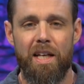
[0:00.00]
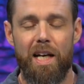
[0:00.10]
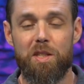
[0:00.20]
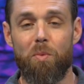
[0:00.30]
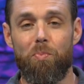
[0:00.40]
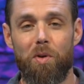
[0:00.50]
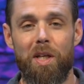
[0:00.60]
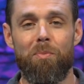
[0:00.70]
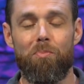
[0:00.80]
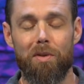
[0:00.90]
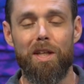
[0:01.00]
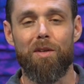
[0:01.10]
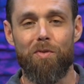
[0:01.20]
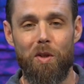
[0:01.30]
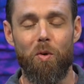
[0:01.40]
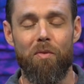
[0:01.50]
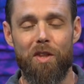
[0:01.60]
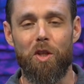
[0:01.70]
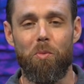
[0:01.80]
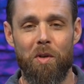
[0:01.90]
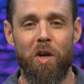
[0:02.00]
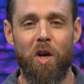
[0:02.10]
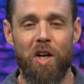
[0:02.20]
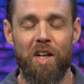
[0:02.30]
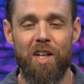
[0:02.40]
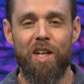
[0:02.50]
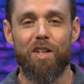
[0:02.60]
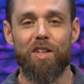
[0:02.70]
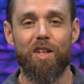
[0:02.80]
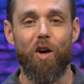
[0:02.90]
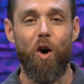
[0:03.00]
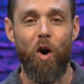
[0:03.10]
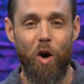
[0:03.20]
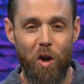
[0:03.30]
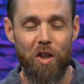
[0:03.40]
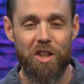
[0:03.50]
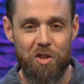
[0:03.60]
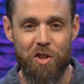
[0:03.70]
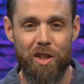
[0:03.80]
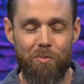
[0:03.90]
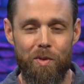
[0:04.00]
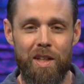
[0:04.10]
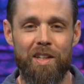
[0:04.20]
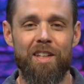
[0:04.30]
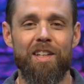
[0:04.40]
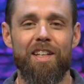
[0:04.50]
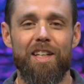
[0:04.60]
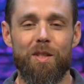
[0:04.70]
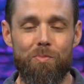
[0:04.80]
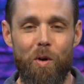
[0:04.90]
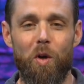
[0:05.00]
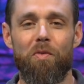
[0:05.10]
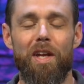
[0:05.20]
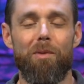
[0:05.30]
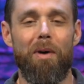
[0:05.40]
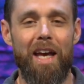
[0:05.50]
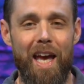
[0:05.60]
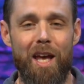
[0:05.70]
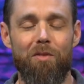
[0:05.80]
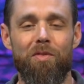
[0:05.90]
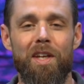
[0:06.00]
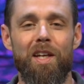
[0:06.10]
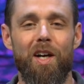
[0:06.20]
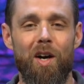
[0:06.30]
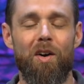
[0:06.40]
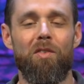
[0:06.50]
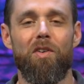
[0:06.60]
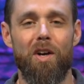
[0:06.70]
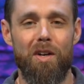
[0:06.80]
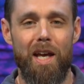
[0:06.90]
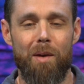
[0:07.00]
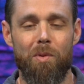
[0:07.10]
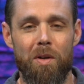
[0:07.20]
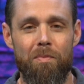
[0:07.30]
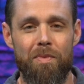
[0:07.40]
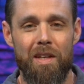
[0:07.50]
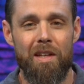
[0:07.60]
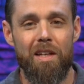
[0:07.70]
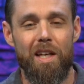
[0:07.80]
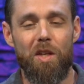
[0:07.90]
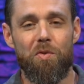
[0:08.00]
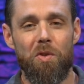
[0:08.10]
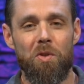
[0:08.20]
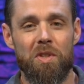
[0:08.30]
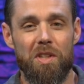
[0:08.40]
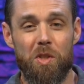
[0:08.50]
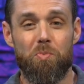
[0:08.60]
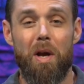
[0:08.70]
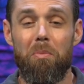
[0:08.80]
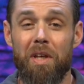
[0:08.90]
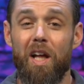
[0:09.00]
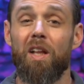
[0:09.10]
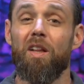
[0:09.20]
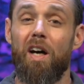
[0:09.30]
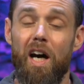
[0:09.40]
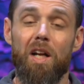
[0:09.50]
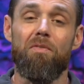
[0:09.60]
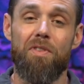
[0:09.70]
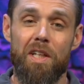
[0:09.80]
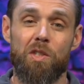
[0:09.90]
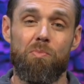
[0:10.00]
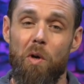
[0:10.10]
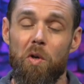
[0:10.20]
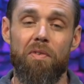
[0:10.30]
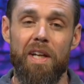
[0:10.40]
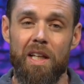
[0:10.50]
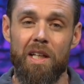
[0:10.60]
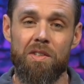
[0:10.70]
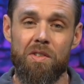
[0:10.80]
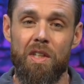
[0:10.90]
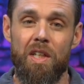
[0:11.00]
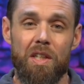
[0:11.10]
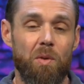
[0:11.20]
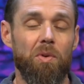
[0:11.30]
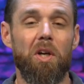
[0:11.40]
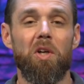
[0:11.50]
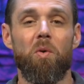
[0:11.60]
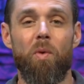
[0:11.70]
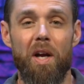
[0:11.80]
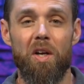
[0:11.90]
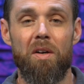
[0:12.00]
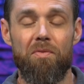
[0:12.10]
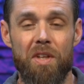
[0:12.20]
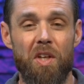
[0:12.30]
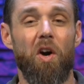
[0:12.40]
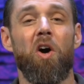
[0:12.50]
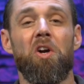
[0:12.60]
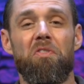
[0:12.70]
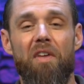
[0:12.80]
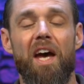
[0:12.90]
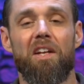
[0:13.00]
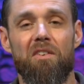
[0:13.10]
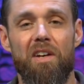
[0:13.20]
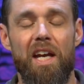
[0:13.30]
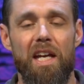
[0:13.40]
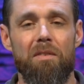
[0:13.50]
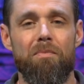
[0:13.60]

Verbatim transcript: That's a pretty bleak view of the human heart, that all achievement is motivated by envy of our neighbor. In truth, there's probably a lot of things motivating us that we aren't aware of that aren't that great.